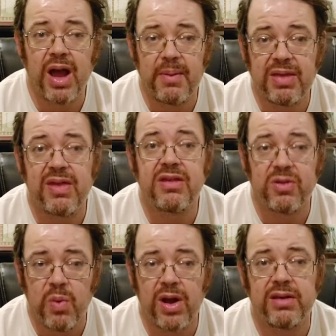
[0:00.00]
I mean, this
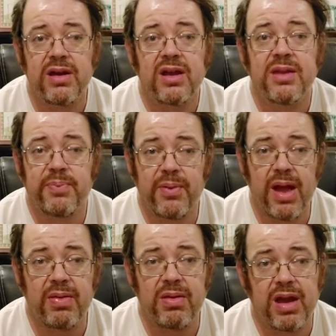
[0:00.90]
is what, the, uh,